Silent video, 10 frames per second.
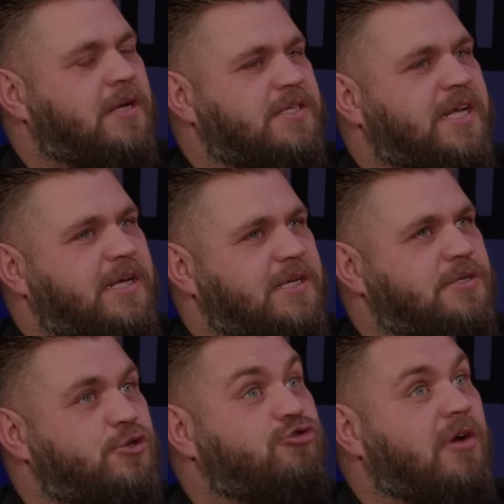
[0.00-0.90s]
Because
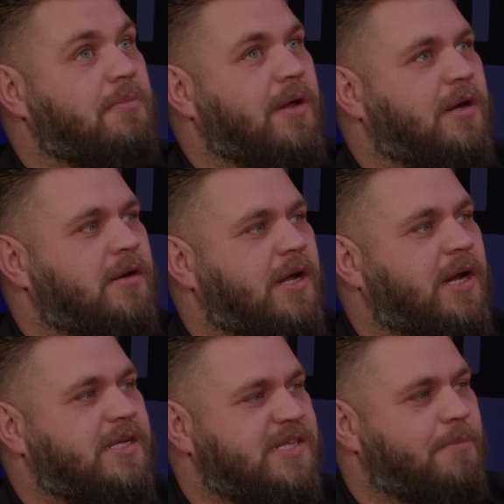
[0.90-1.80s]
he's dreaming
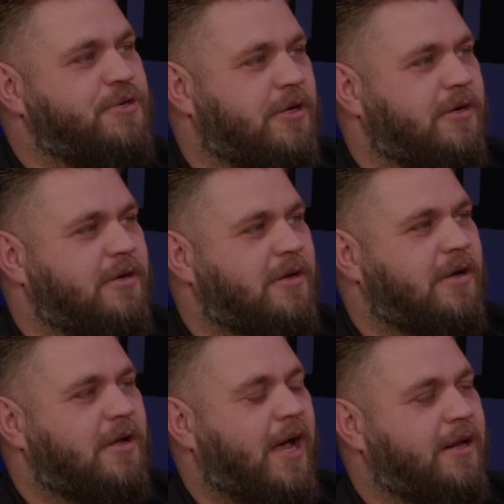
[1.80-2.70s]
in Inception,
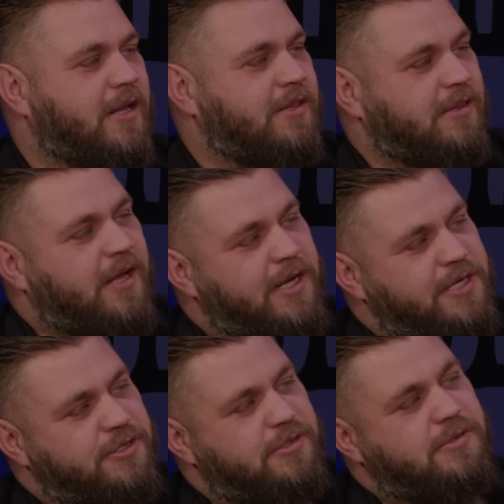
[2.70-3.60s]
and they think that
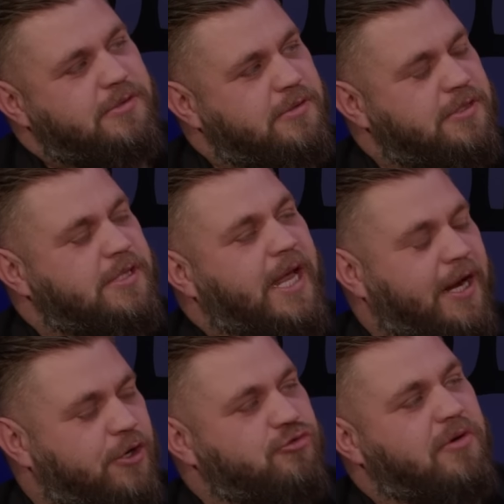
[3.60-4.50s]
he's
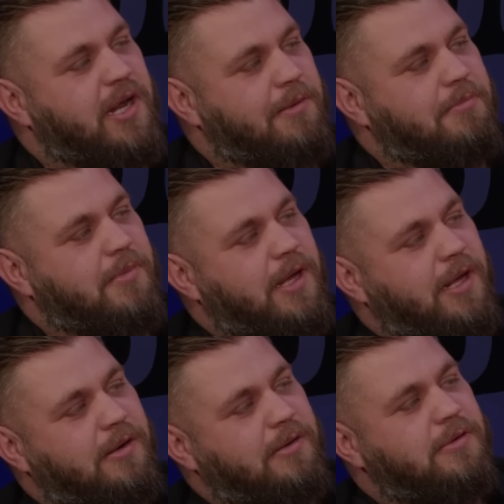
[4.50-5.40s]
in a dream
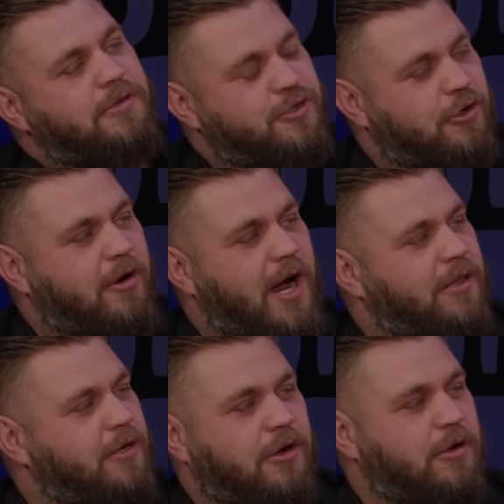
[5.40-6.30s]
in Shutter
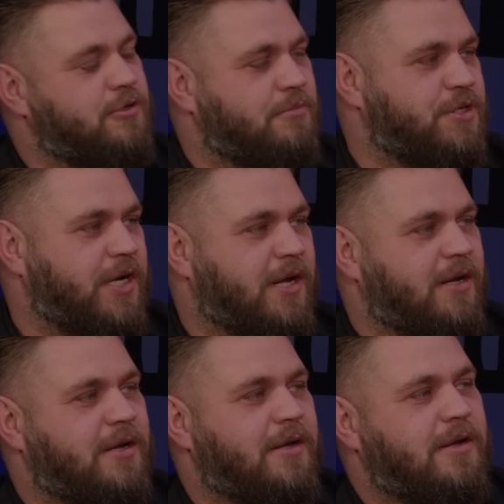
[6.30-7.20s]
Island or some shit.
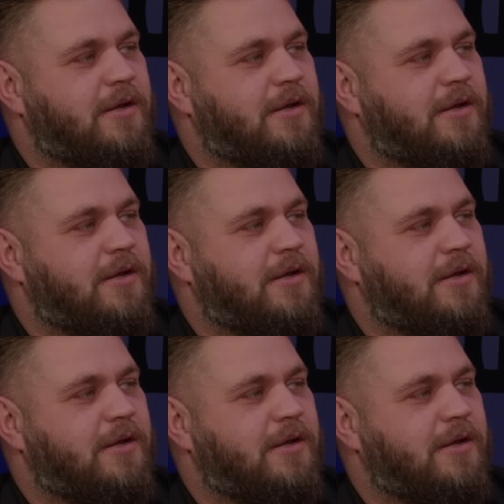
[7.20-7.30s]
